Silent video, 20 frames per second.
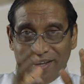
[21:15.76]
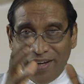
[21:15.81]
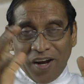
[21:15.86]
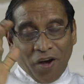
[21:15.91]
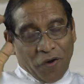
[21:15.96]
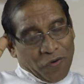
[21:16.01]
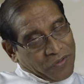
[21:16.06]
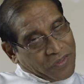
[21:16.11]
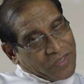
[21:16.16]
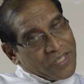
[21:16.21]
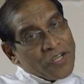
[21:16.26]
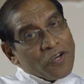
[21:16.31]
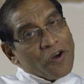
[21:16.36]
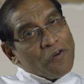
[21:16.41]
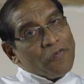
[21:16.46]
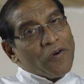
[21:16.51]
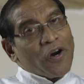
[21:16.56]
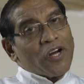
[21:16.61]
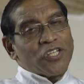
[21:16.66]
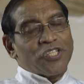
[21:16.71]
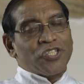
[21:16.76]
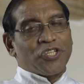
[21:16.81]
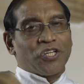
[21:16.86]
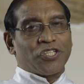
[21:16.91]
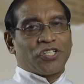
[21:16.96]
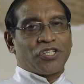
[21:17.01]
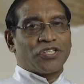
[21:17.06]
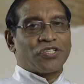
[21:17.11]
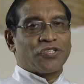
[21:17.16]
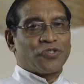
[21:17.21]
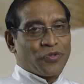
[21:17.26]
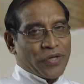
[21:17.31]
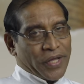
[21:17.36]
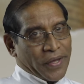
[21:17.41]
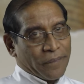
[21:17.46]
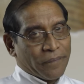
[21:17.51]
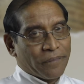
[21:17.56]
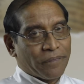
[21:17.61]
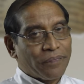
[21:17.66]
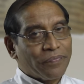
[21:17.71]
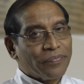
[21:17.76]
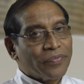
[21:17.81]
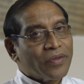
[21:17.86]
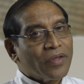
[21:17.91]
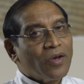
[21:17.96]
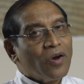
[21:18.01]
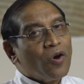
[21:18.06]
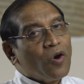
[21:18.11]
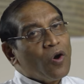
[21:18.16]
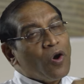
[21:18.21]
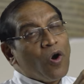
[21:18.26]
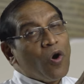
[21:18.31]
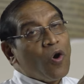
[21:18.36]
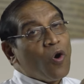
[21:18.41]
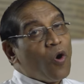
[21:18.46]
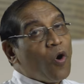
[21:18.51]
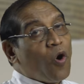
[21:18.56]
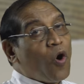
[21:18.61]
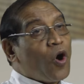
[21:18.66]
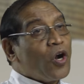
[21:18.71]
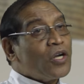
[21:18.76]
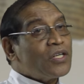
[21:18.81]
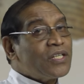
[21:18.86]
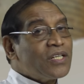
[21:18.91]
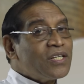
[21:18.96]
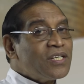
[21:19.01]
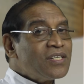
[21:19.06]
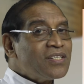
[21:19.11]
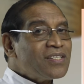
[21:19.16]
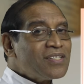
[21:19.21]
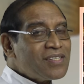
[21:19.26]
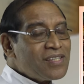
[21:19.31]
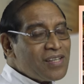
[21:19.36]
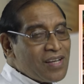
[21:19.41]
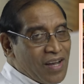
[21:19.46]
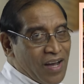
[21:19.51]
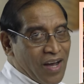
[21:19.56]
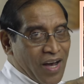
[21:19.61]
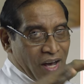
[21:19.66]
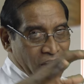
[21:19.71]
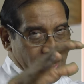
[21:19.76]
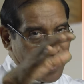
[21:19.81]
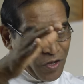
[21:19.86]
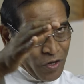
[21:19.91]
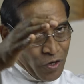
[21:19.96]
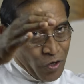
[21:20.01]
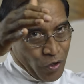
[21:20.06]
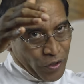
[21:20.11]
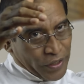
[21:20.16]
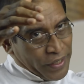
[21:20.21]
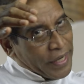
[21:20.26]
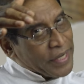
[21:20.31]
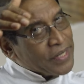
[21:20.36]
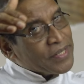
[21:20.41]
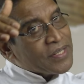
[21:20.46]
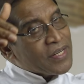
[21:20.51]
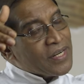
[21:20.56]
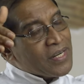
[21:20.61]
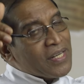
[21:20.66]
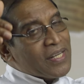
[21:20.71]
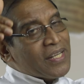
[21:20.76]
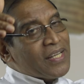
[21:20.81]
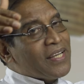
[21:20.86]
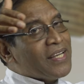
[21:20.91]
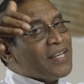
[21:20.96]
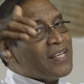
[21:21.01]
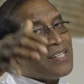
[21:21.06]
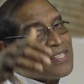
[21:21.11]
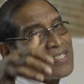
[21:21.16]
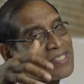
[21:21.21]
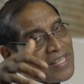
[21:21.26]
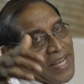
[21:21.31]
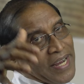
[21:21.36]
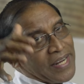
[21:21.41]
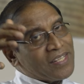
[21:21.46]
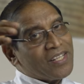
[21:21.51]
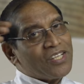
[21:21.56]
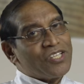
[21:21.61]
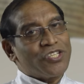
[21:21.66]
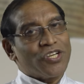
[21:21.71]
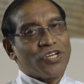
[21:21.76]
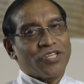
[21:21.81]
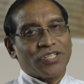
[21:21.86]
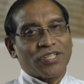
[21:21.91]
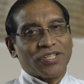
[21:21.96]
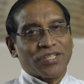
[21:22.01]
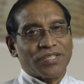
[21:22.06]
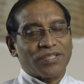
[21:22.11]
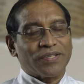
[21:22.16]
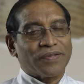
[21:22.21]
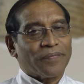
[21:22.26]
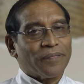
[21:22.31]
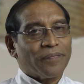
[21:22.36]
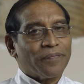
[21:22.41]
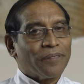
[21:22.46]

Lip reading: Now think of our churches today. Altars are located inside the churches.